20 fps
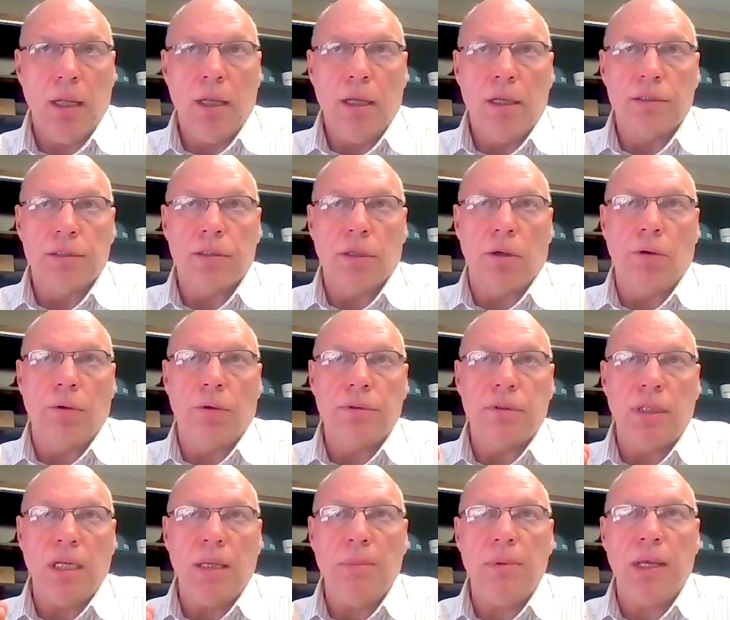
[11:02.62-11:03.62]
So
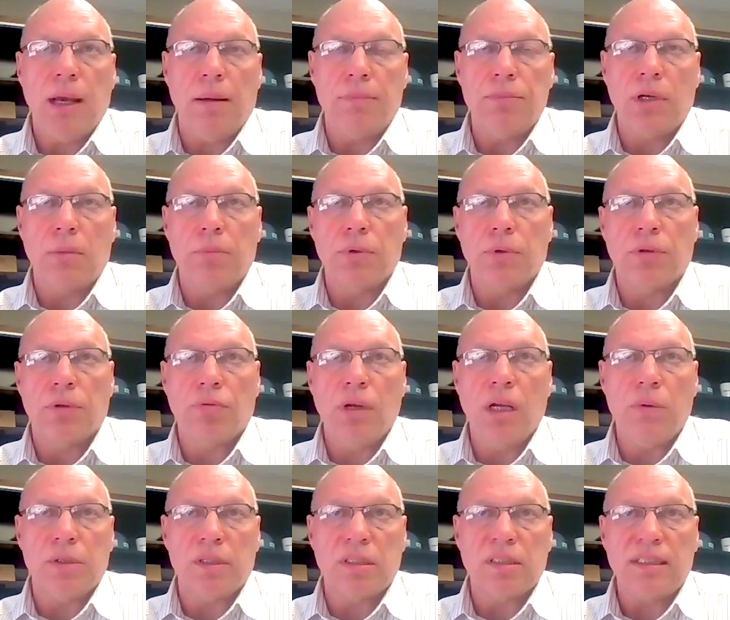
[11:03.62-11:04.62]
TBM number
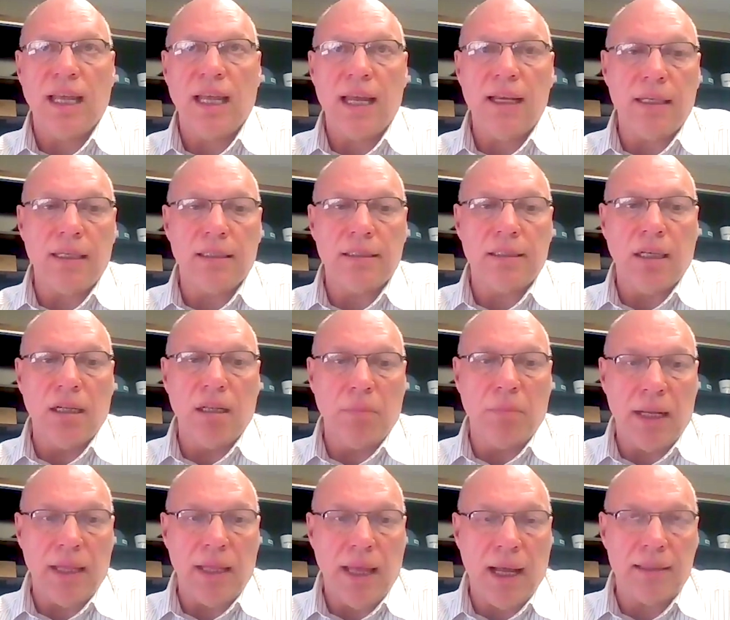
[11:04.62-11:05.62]
3 was standing still
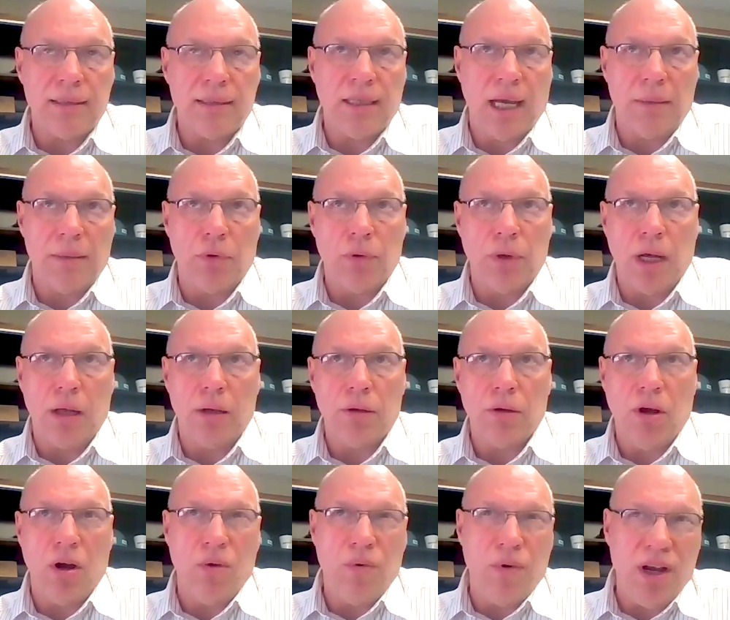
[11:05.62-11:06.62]
by that time
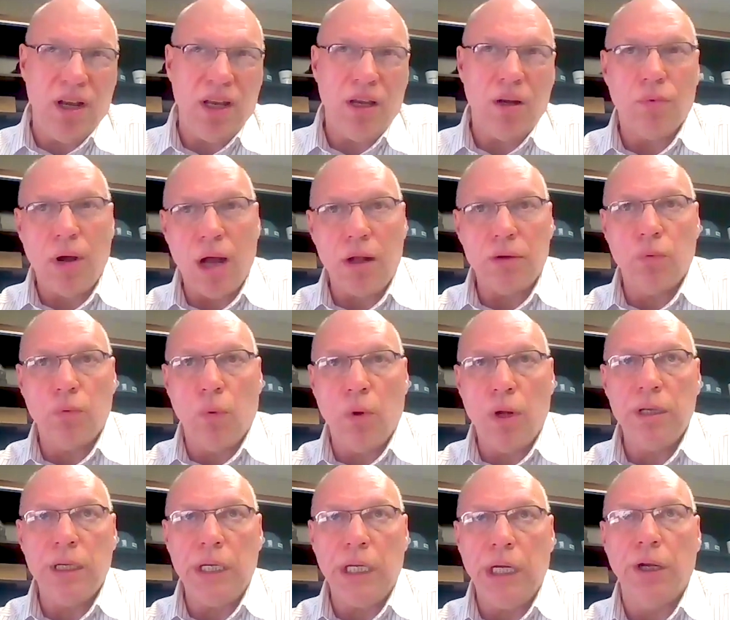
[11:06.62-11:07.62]
already around
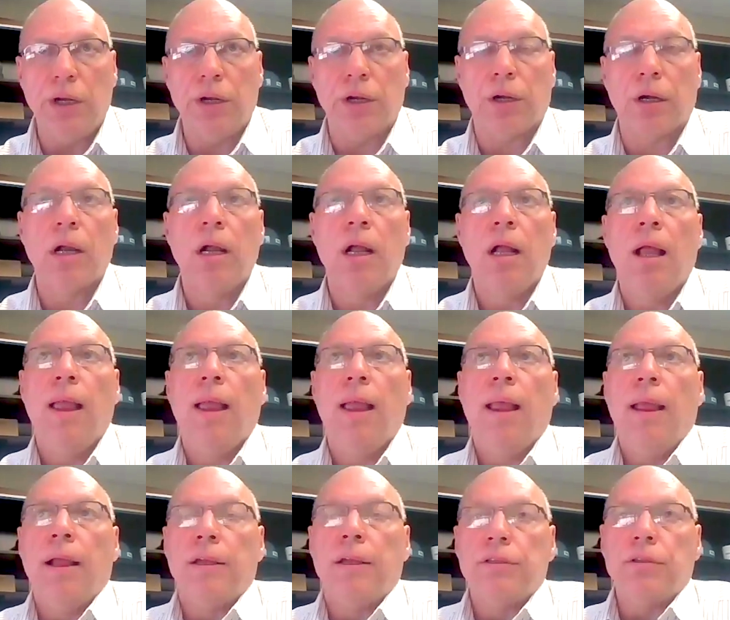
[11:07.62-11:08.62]
1 year.
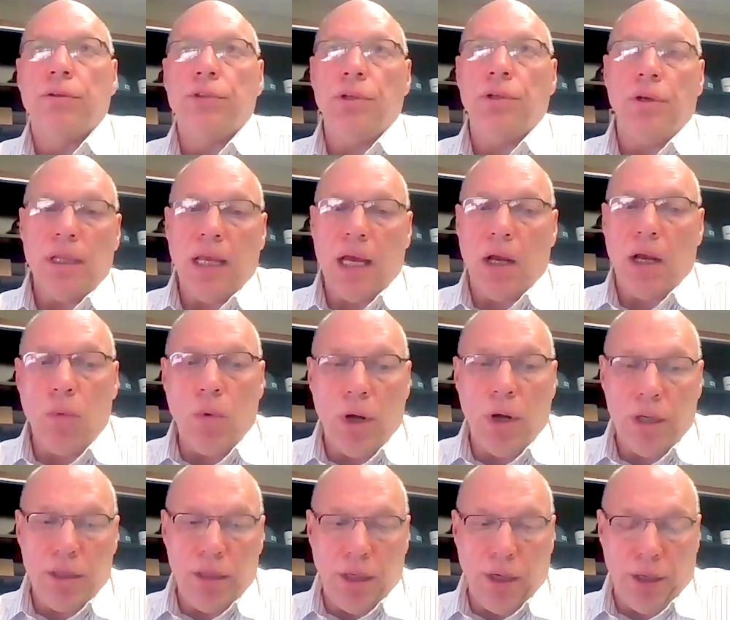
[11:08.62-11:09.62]
So during that
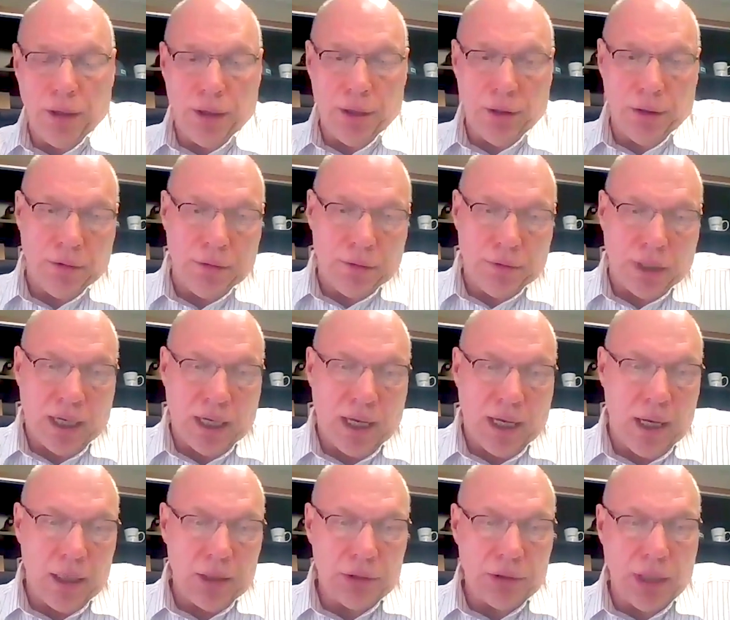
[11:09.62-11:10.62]
1 year, the
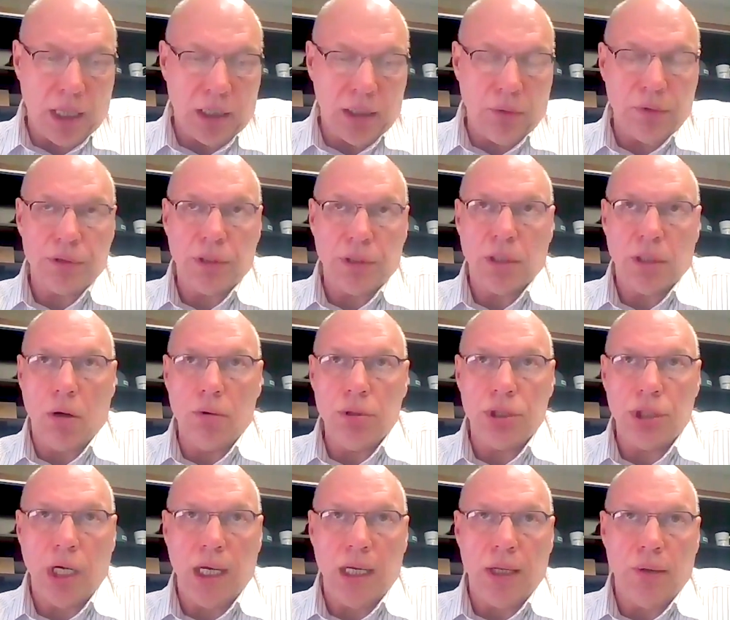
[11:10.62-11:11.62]
contractor was
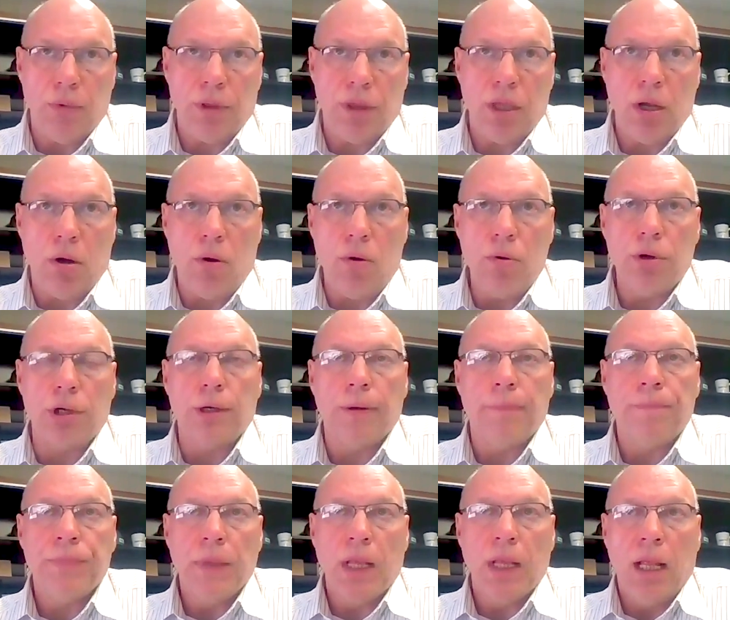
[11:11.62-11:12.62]
negotiating with the owner
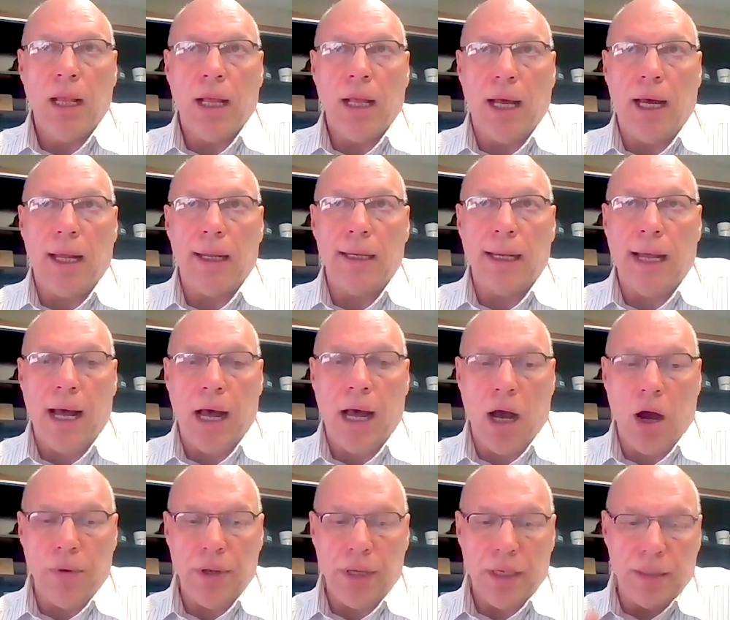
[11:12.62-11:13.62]
on
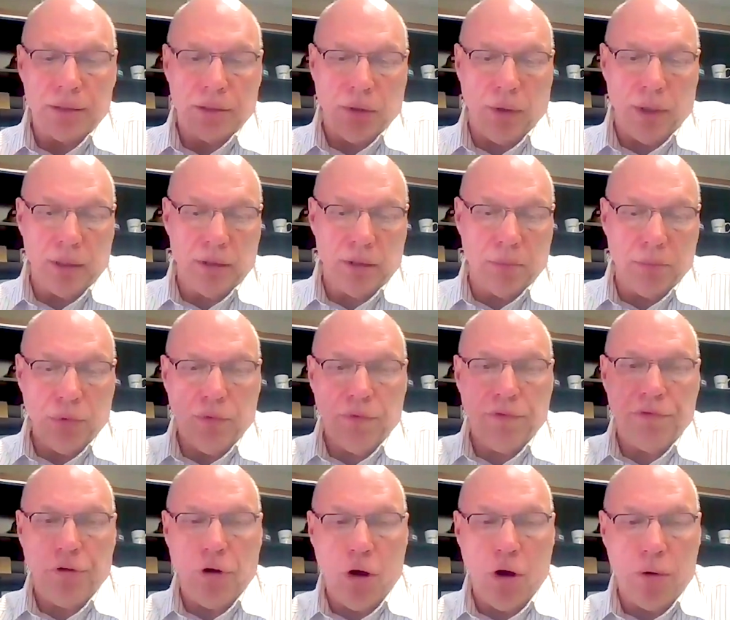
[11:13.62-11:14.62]
how he's going to move
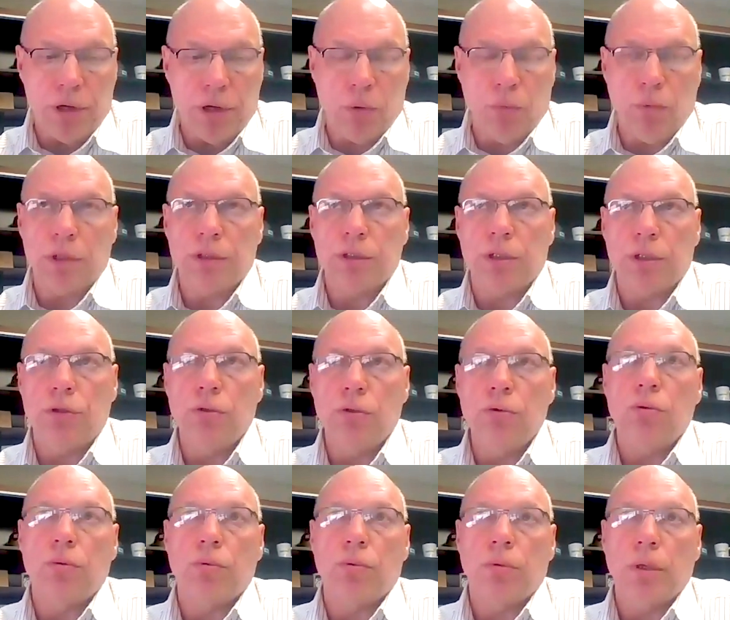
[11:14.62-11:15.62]
forward and what to
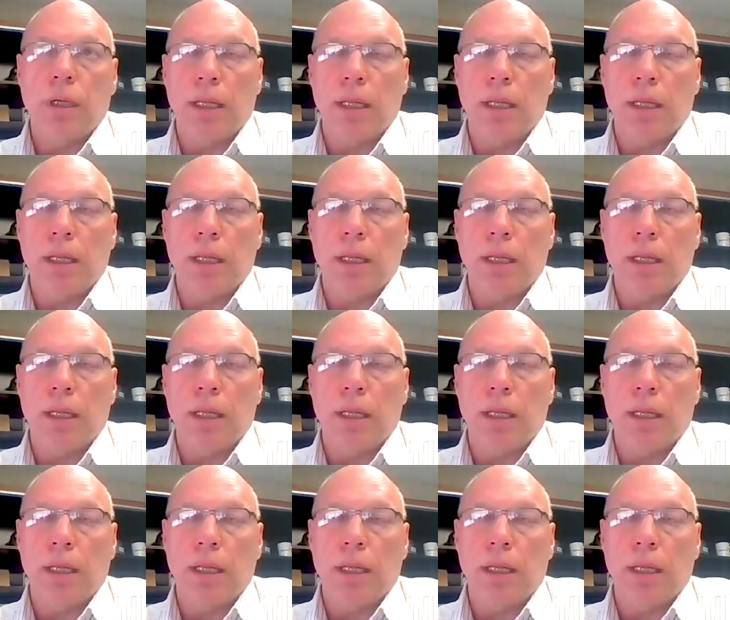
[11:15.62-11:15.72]
do.